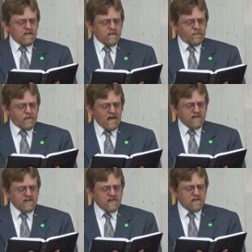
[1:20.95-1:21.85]
the
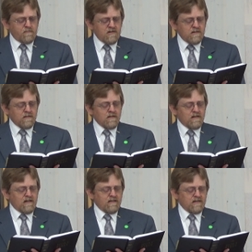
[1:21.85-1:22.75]
flashing spear,
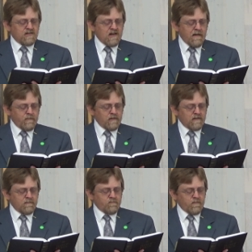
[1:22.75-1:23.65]
and the
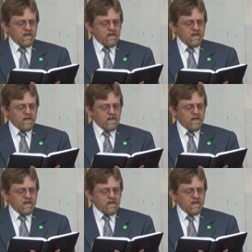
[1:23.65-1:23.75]
javelin.